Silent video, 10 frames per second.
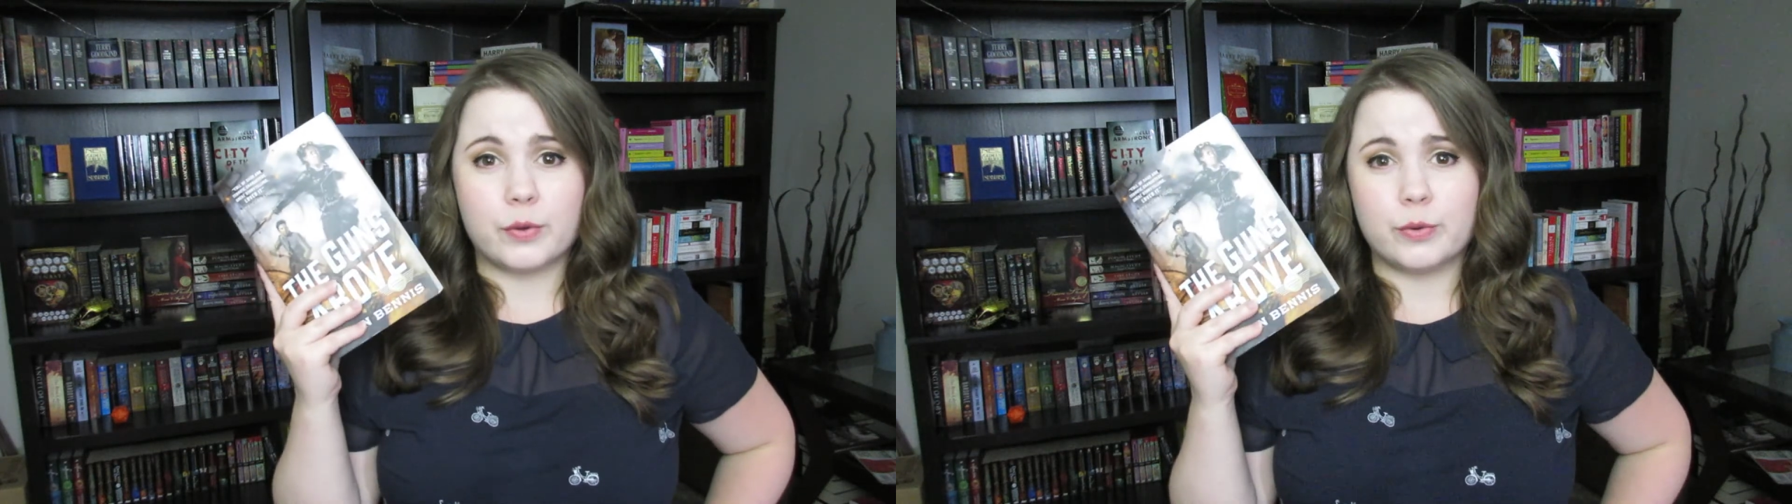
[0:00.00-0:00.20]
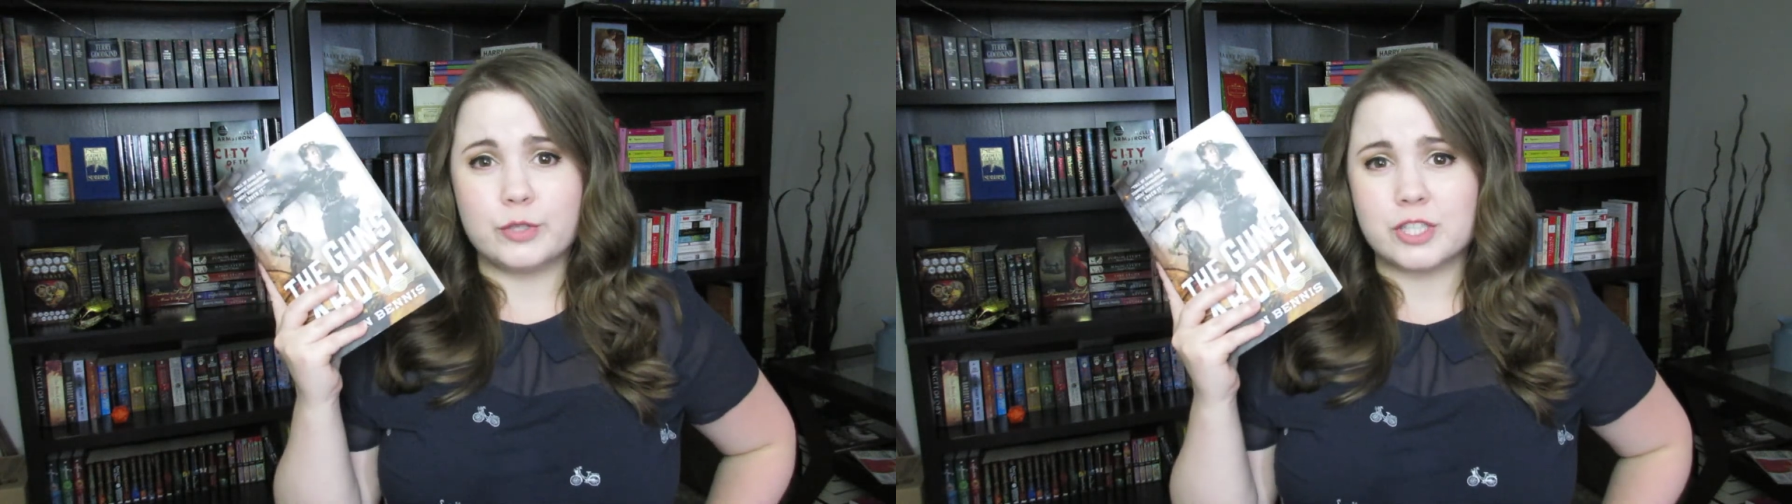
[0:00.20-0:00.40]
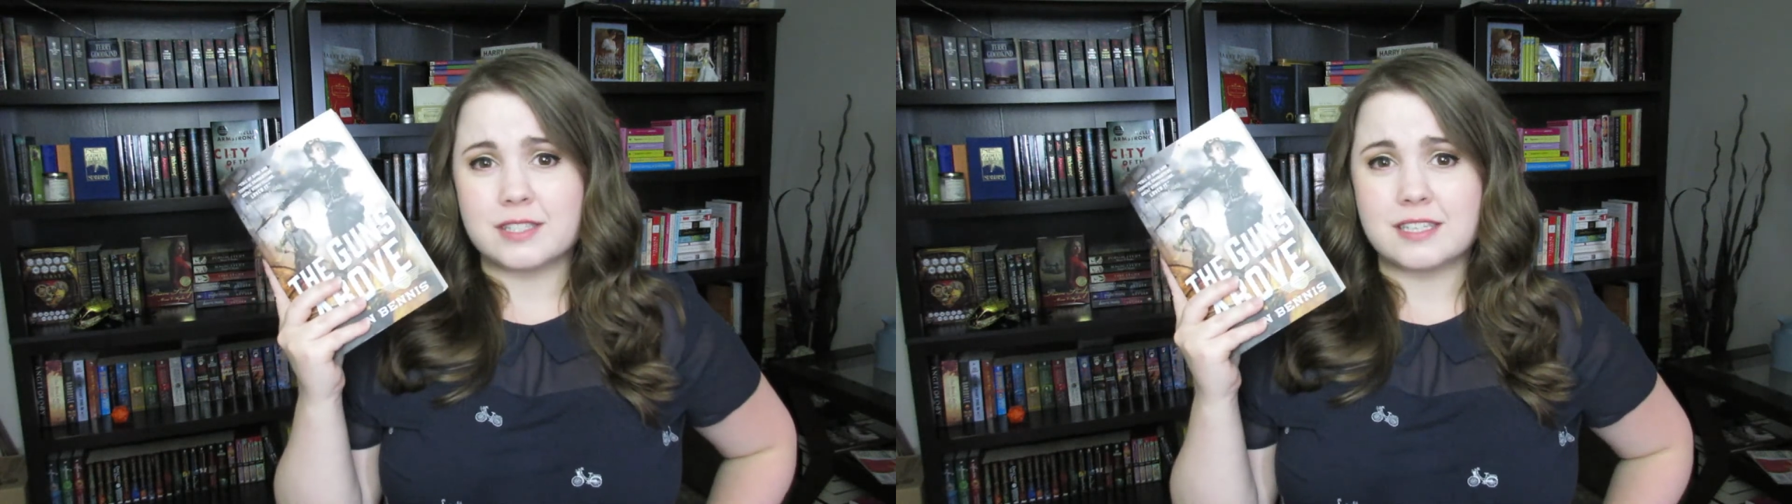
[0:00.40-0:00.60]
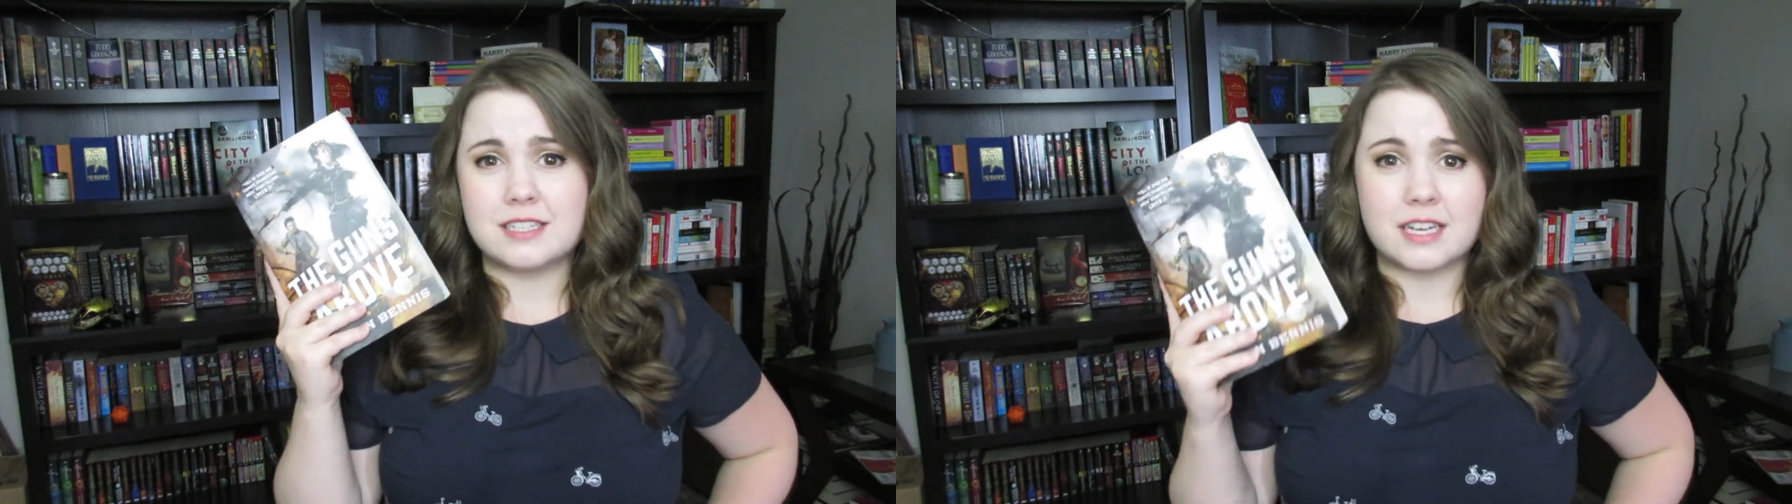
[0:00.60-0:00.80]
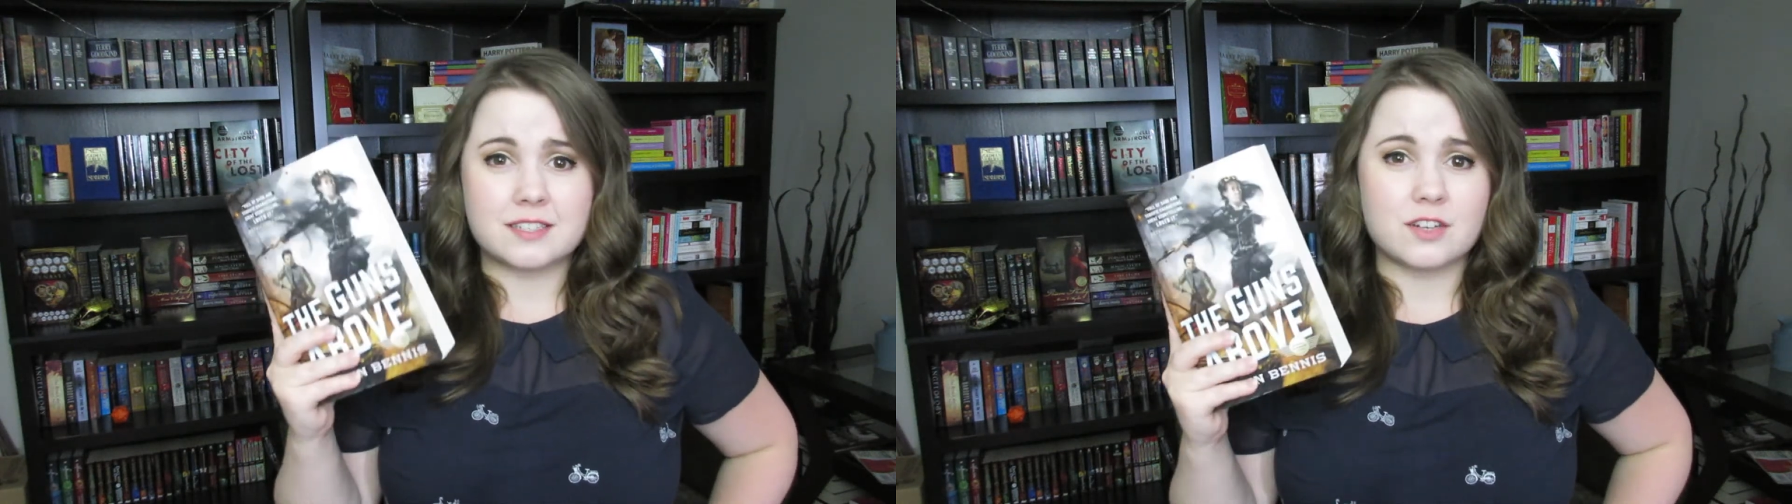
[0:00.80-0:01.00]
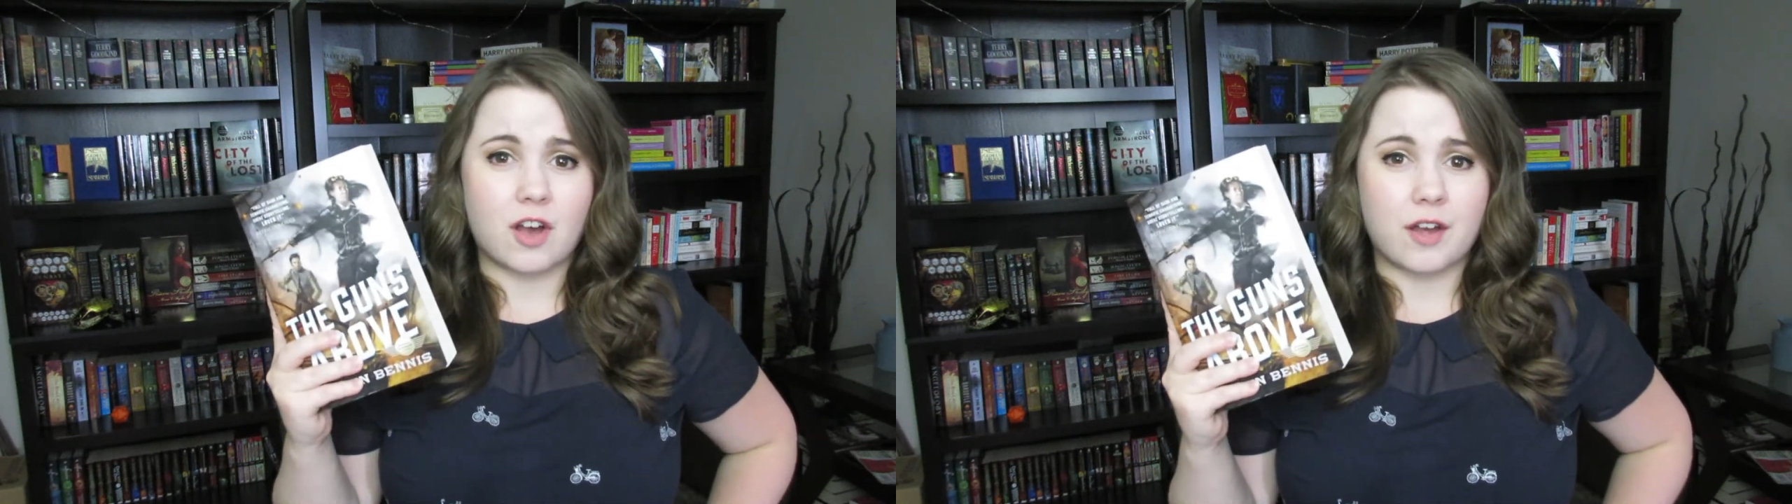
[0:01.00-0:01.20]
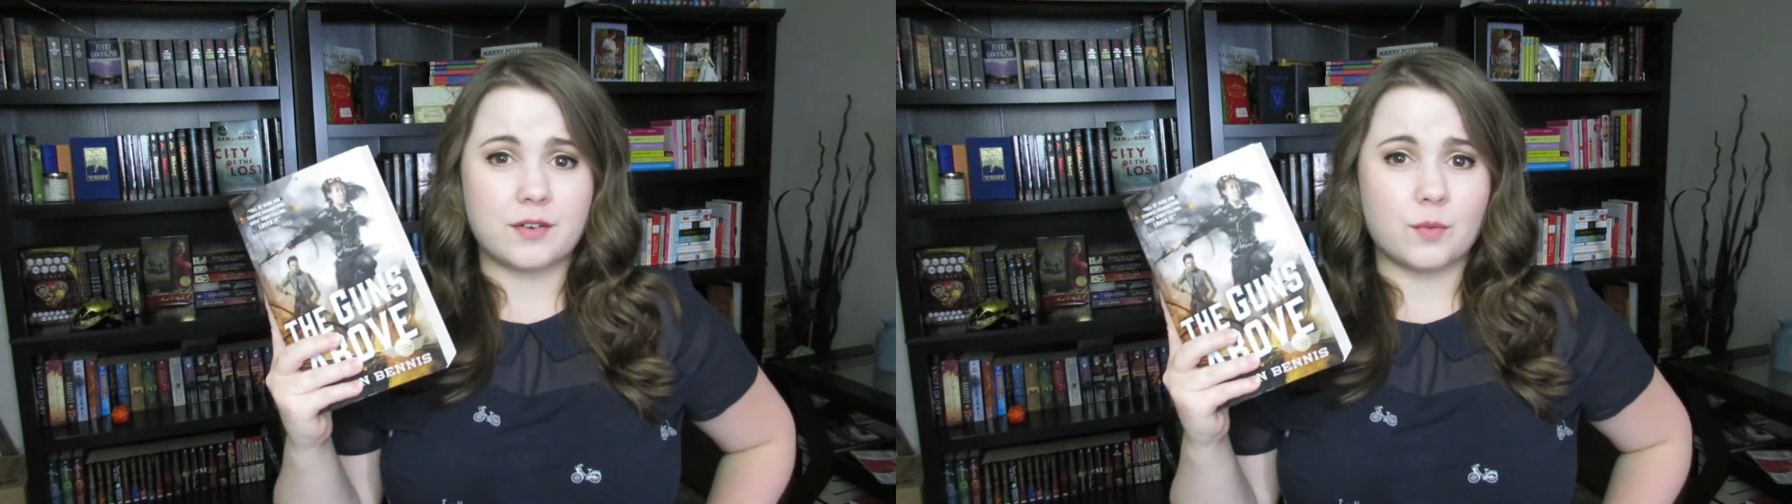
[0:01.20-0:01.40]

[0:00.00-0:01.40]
who just does not